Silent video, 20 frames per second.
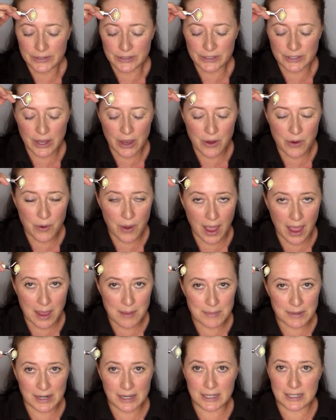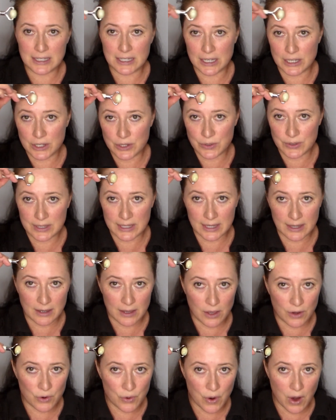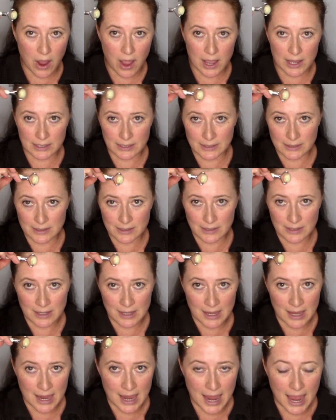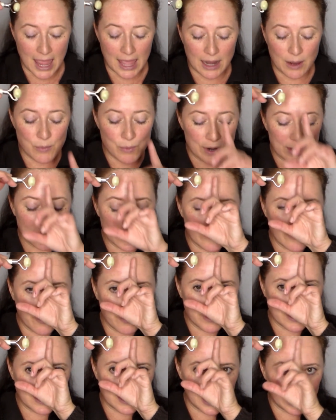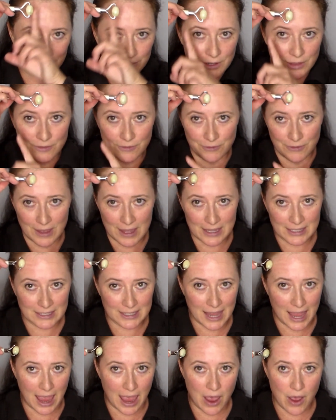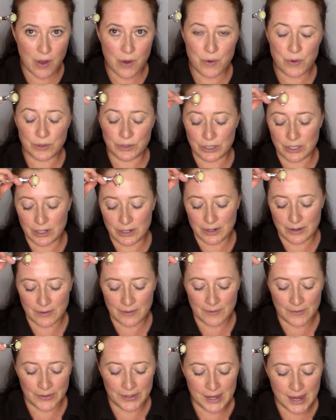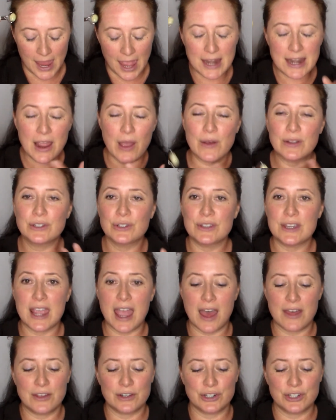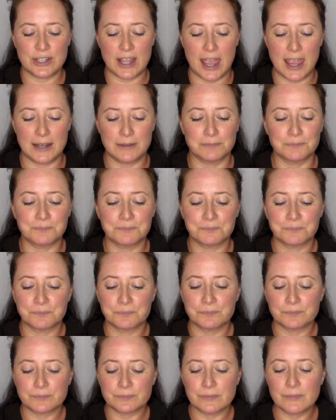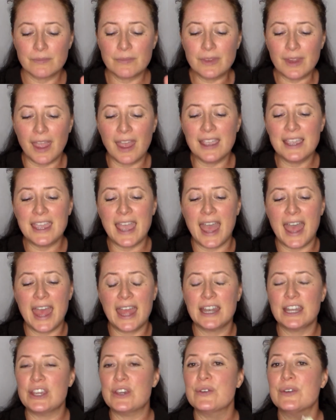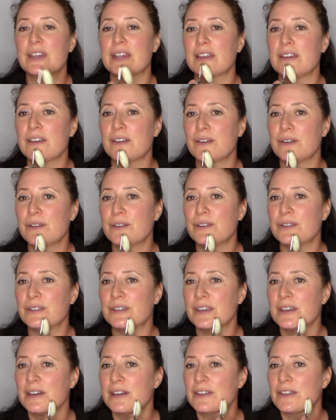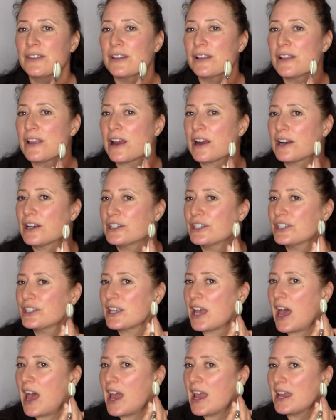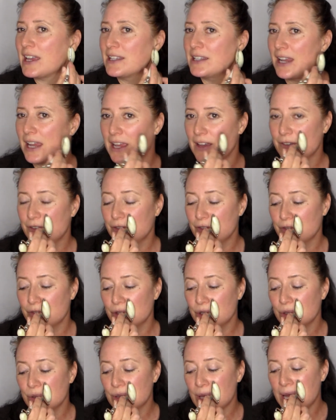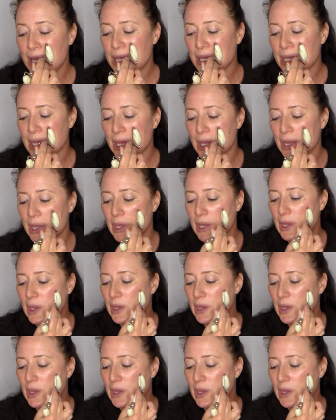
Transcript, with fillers: So I'm gonna continuing across and I'm working from the center to the face out and now I'll do the other side. Again, you can use the large side if you like it.